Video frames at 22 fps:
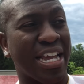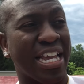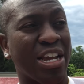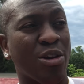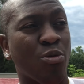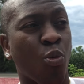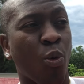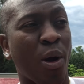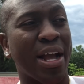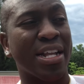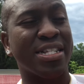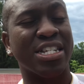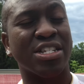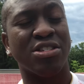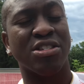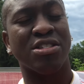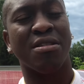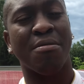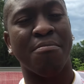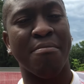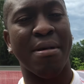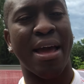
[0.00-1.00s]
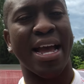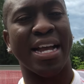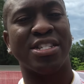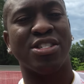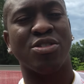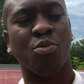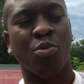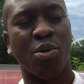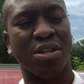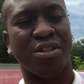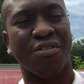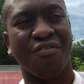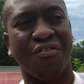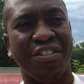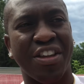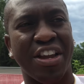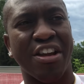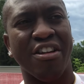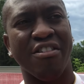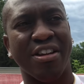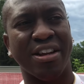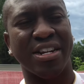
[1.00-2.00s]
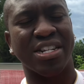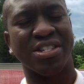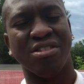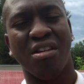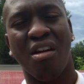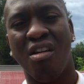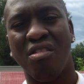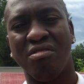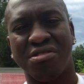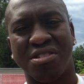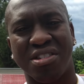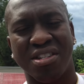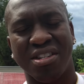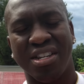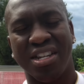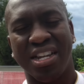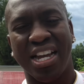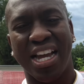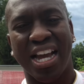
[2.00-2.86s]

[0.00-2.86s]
he went into the match with fear in his heart.